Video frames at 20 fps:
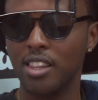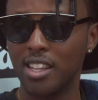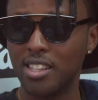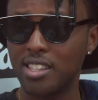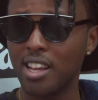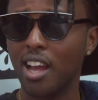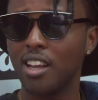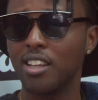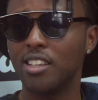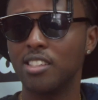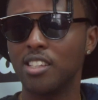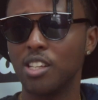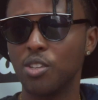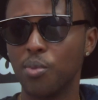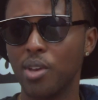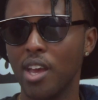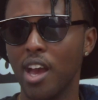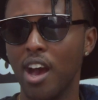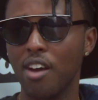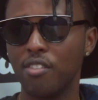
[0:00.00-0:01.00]
the talent,
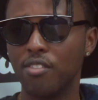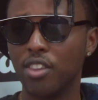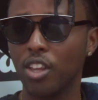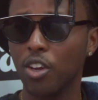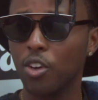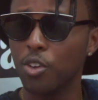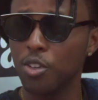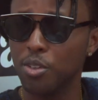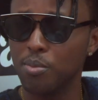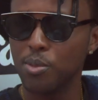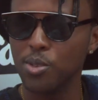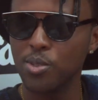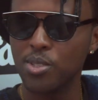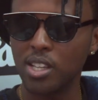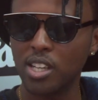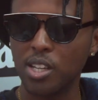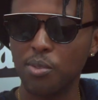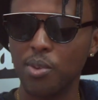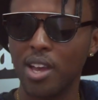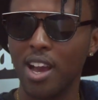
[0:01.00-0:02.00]
and we have the good
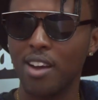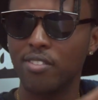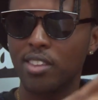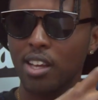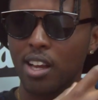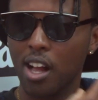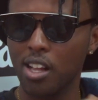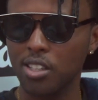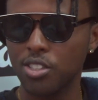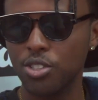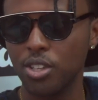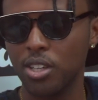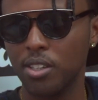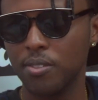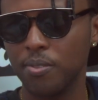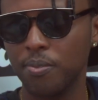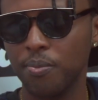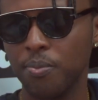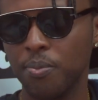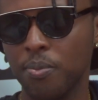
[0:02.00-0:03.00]
music, and we have the culture.